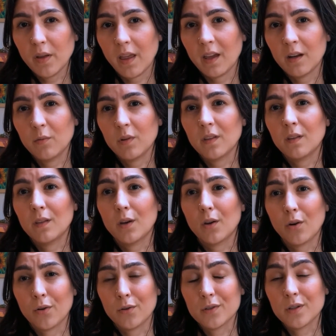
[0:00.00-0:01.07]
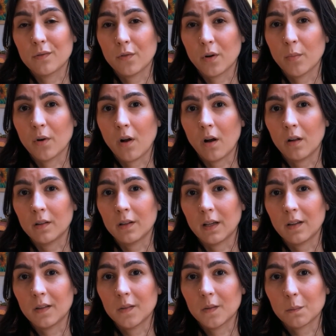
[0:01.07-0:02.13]
and within the current and former
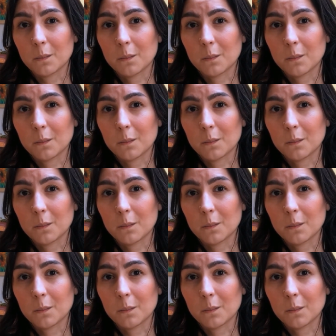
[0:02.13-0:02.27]
colonies.